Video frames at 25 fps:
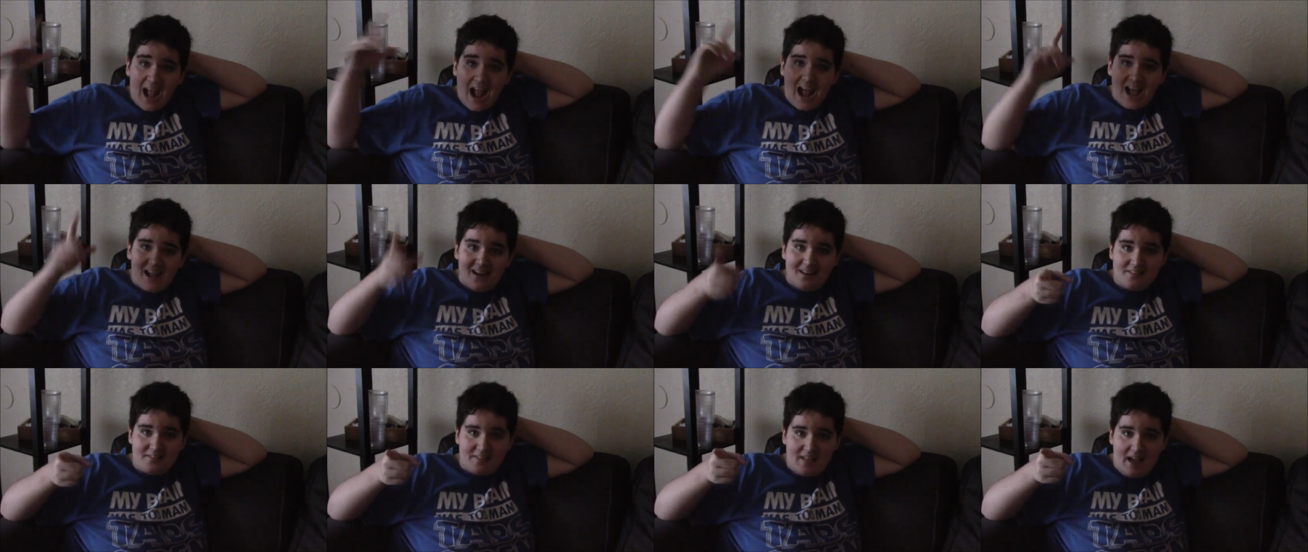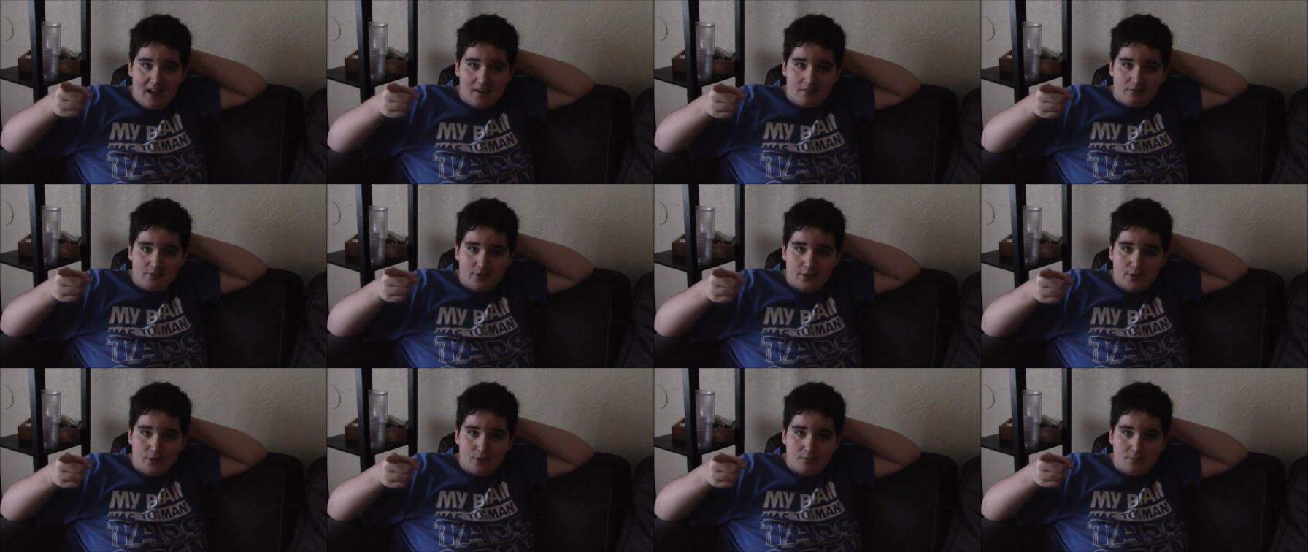and in that
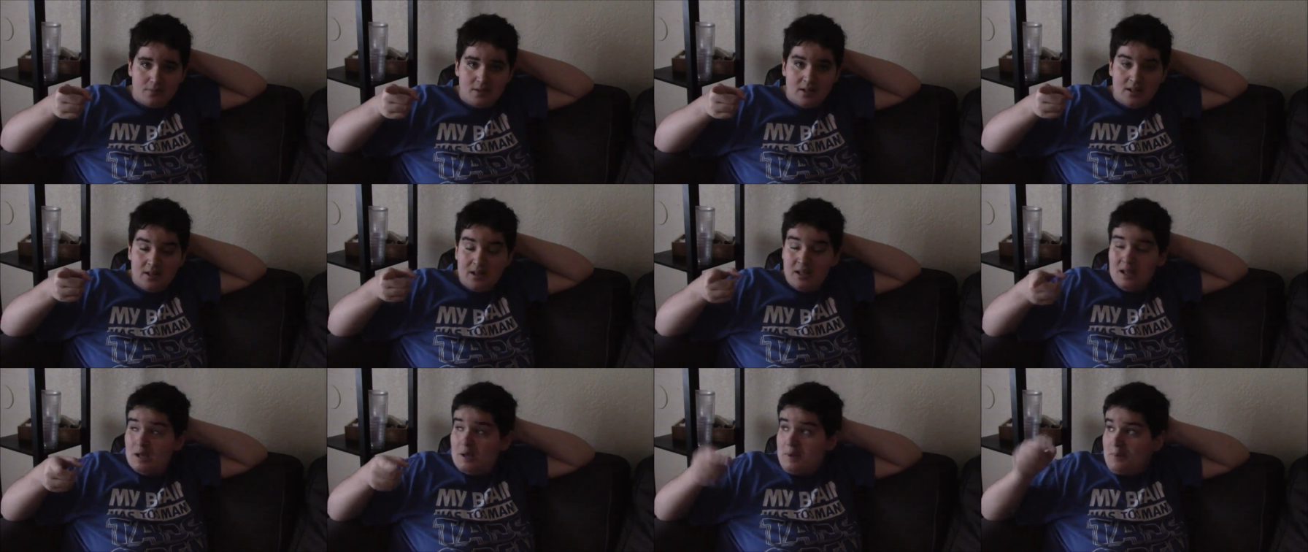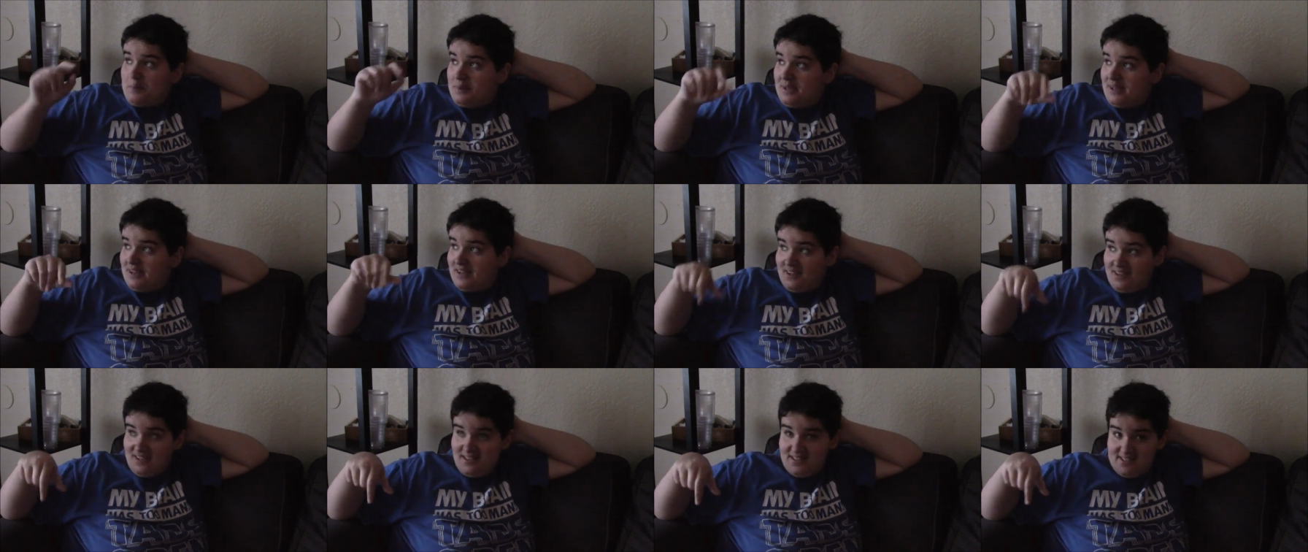room
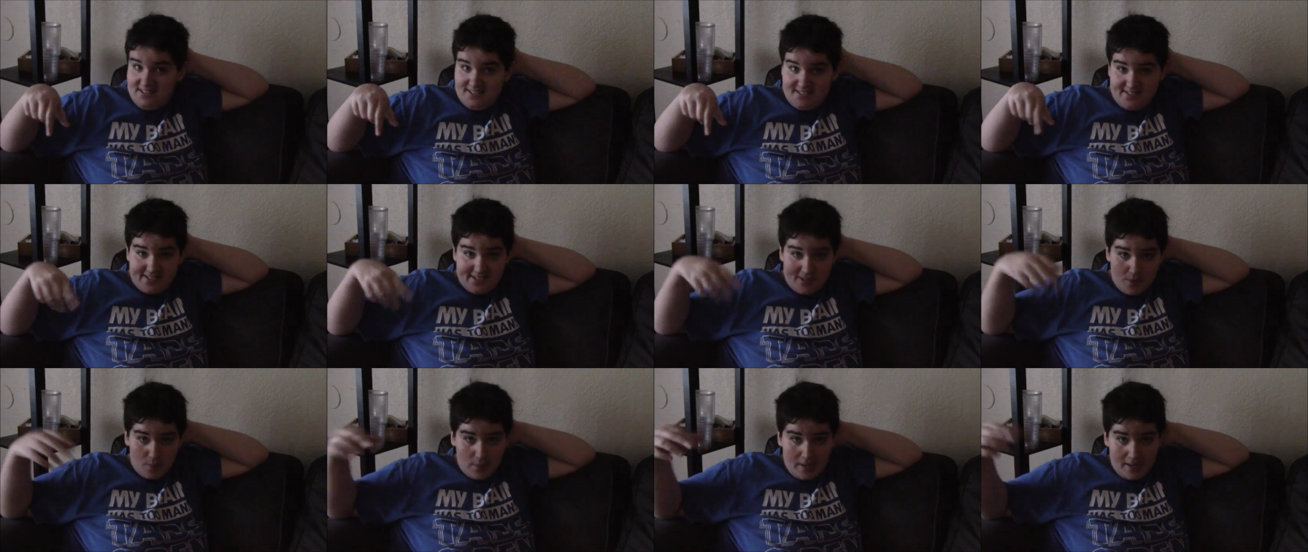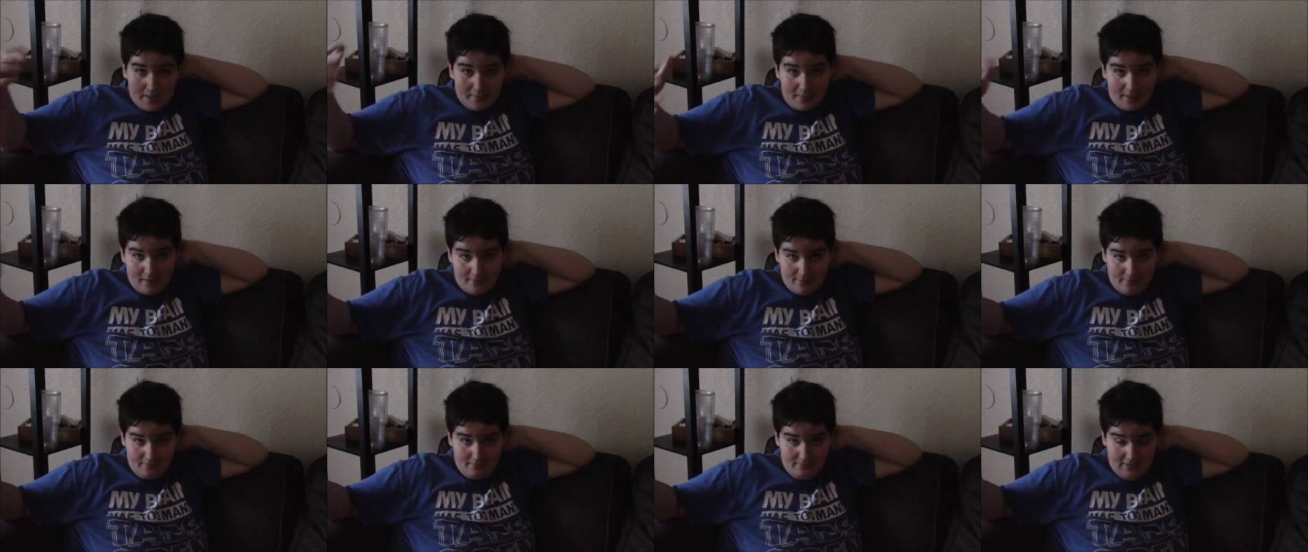because the way
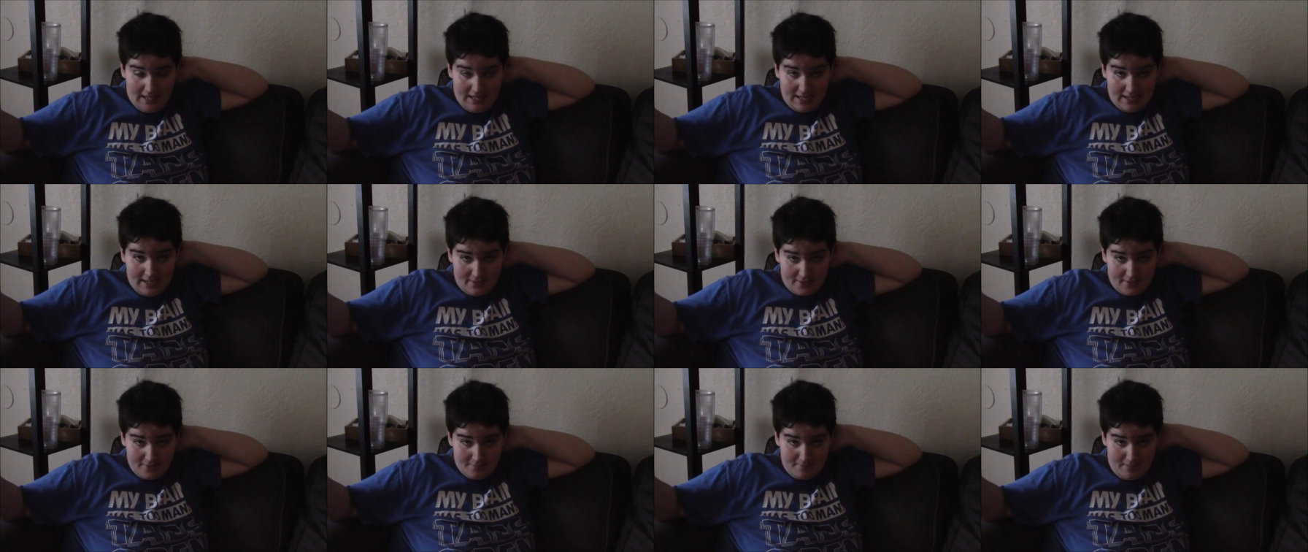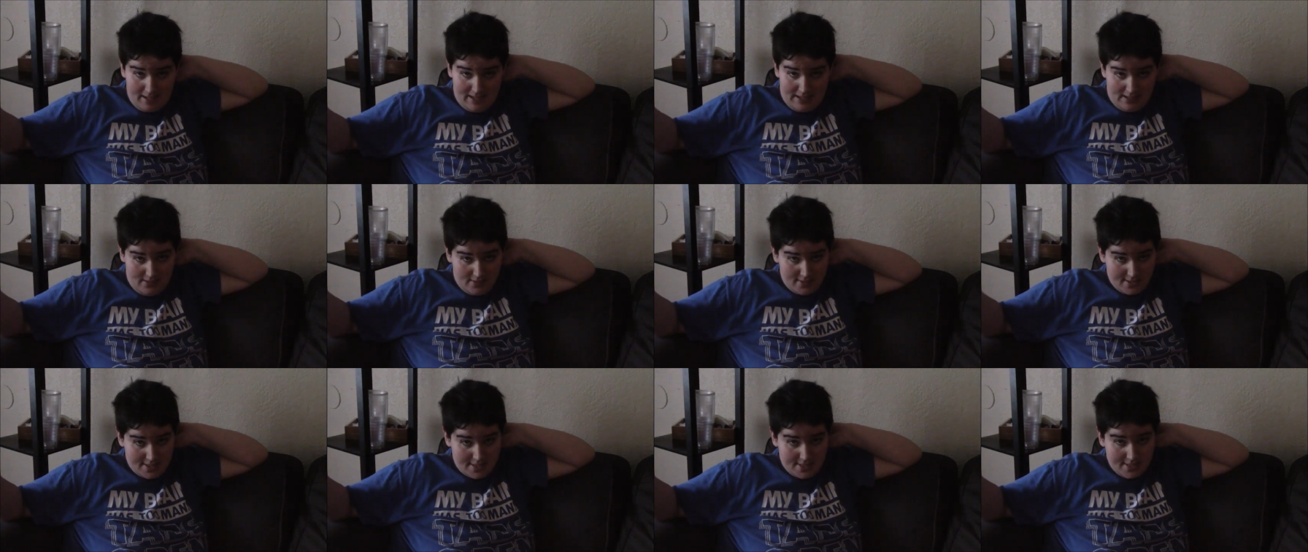my layout of my
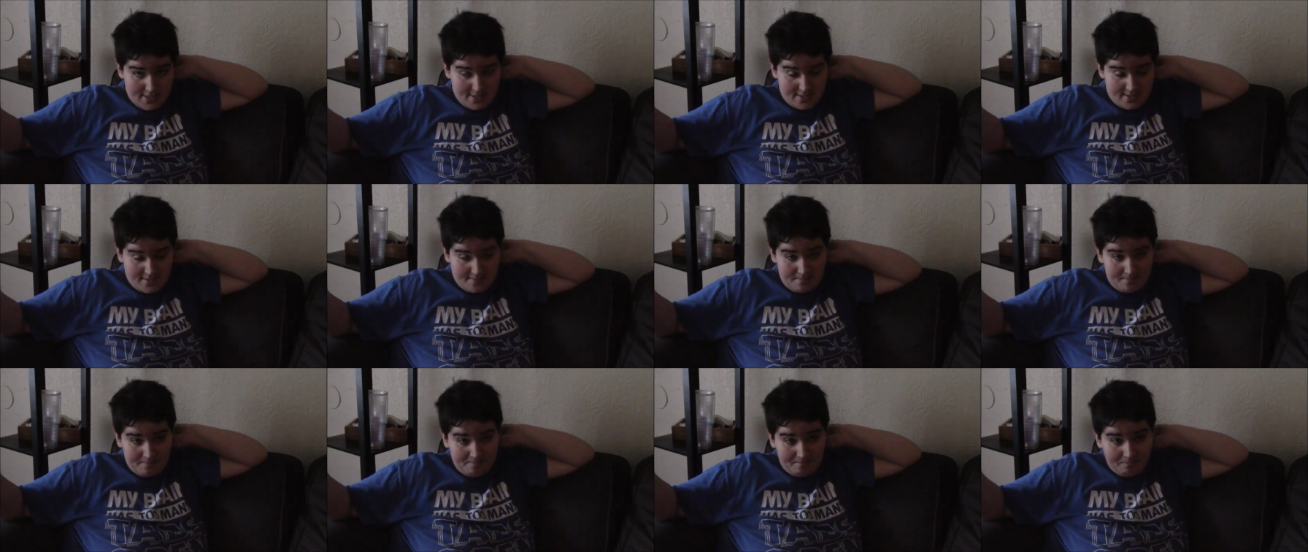house is,